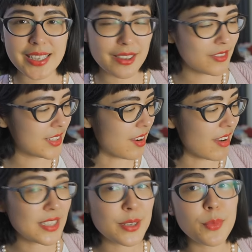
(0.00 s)
a gifted
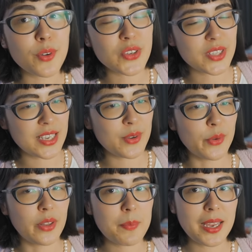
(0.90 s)
item, but obviously
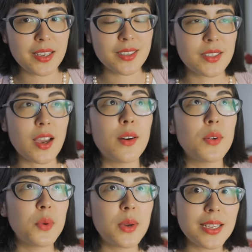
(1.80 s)
all opinions
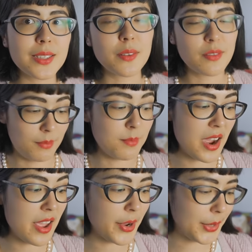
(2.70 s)
are always
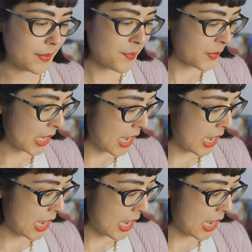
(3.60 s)
my own.